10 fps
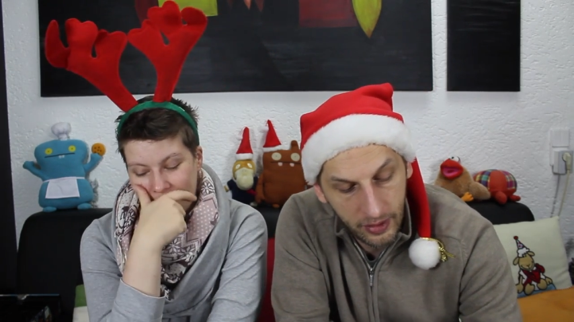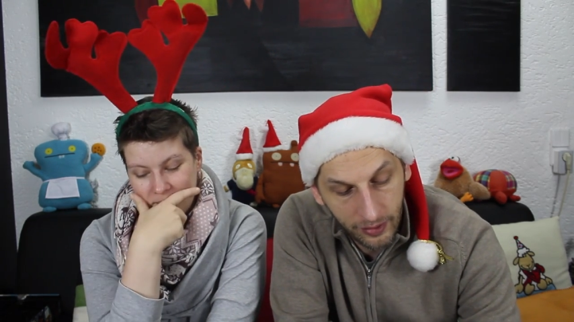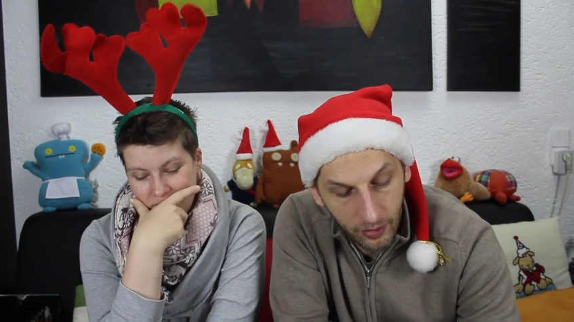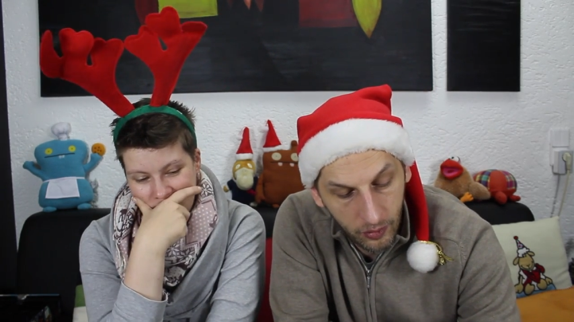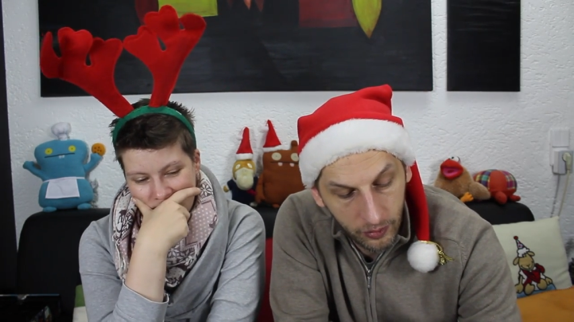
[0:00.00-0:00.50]

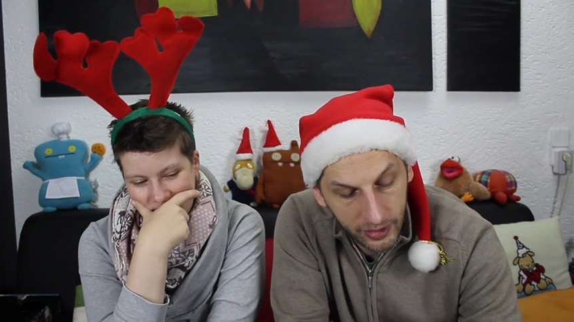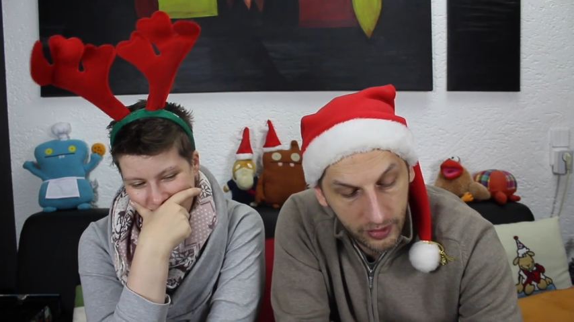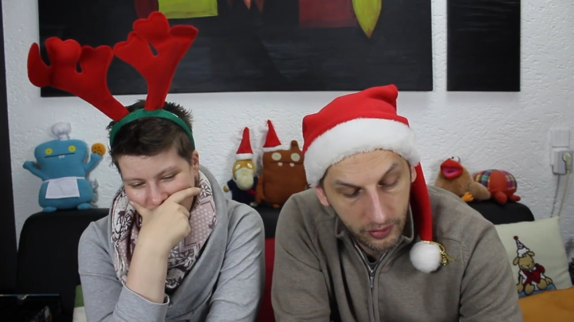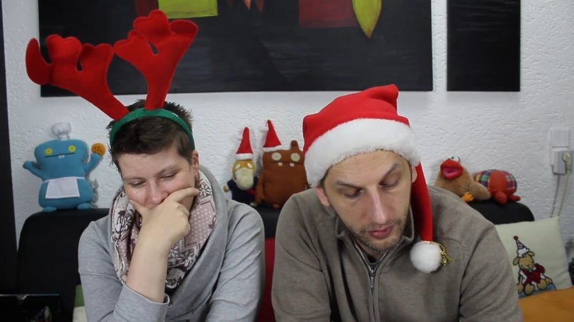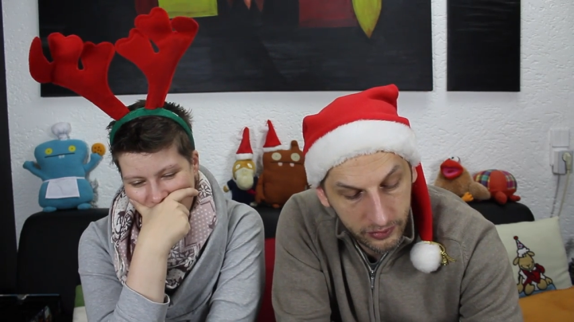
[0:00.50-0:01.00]
Speaker 1: holding
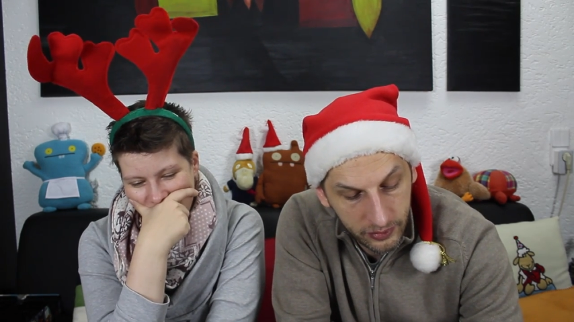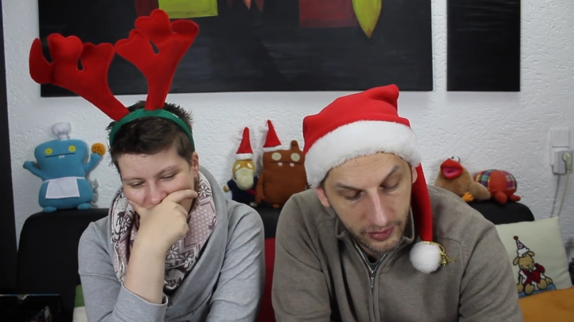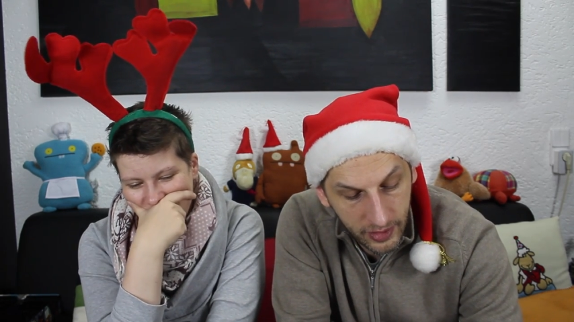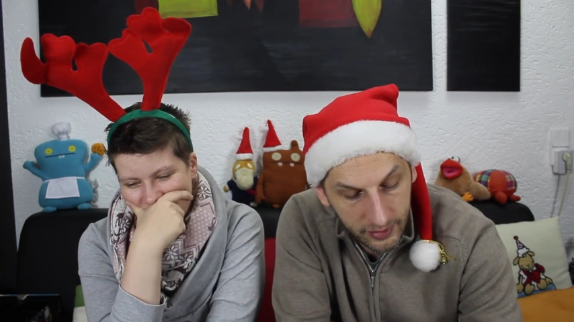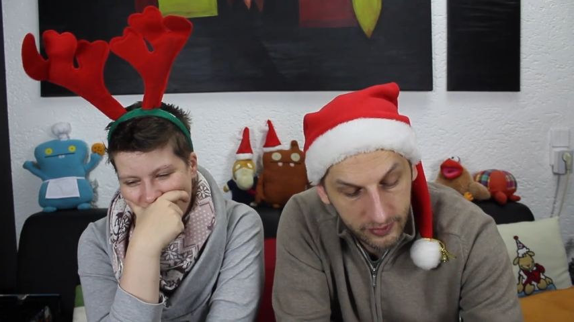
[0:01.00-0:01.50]
on to
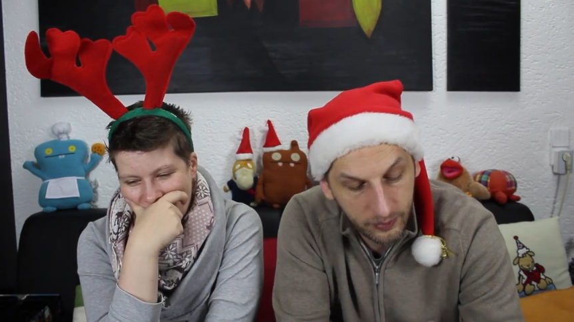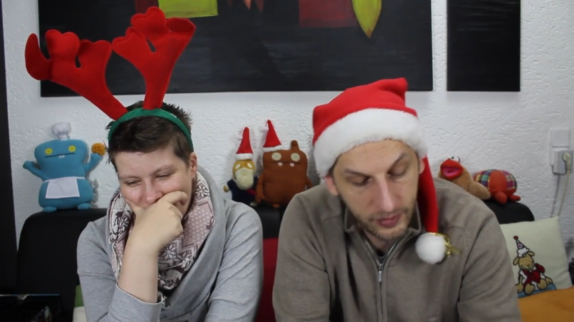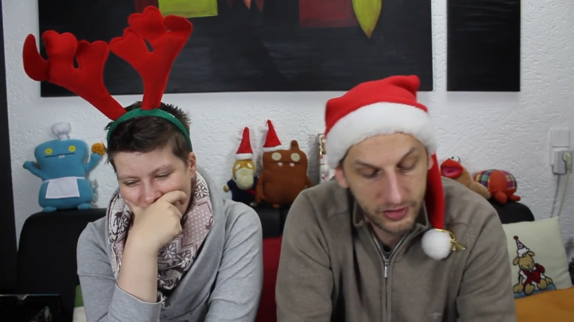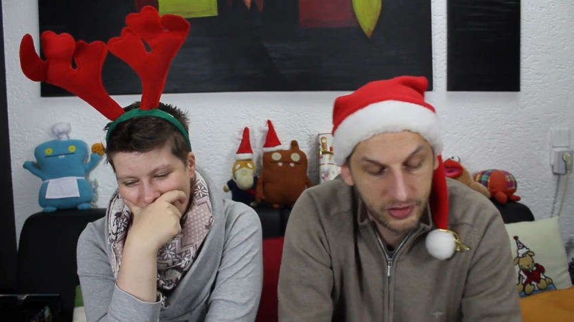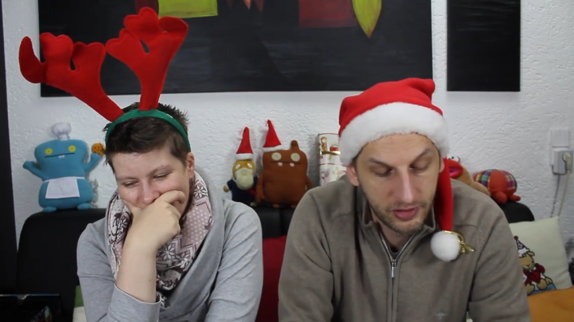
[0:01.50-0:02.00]
that,
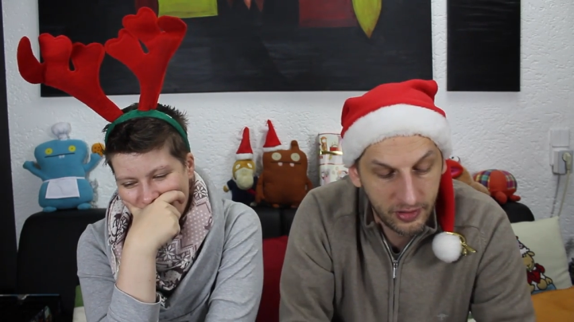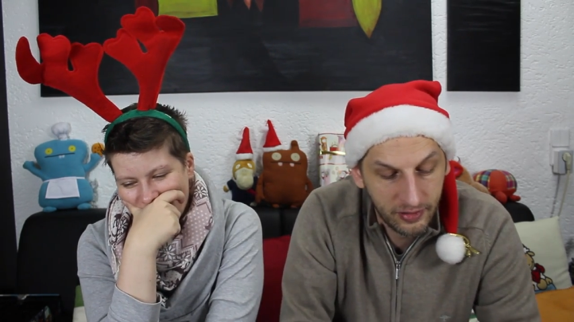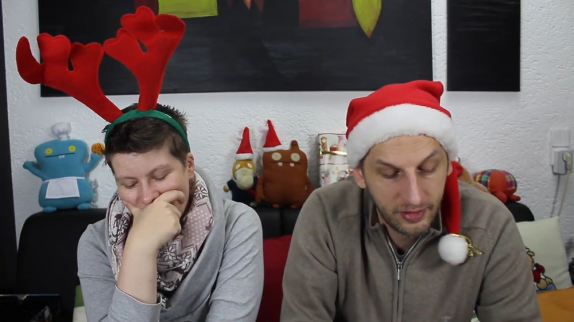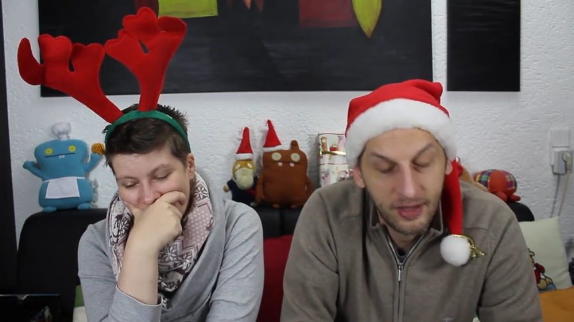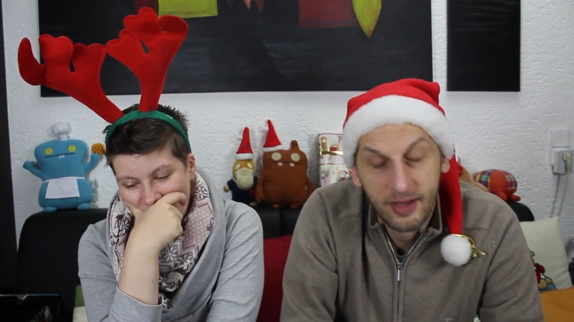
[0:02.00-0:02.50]
which uh,